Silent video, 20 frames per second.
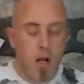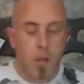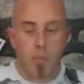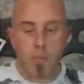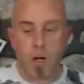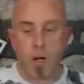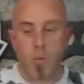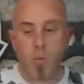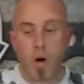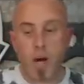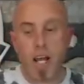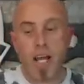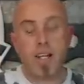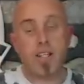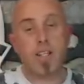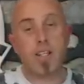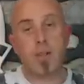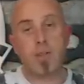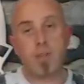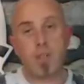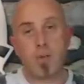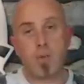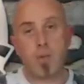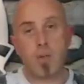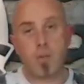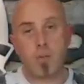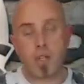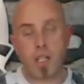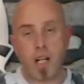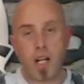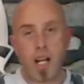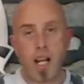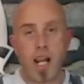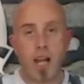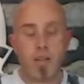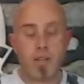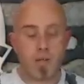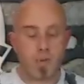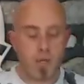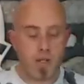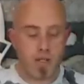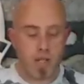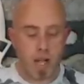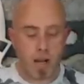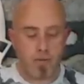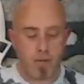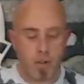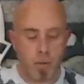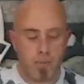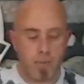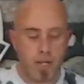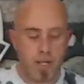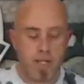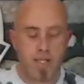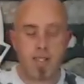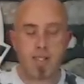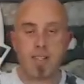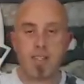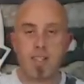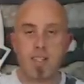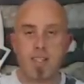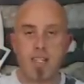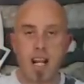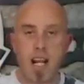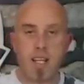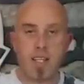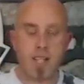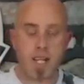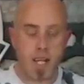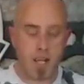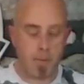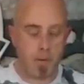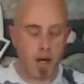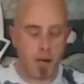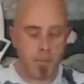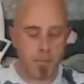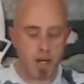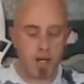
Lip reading: But what I ended up doing with the clothes was that I've got pieces of sellotape up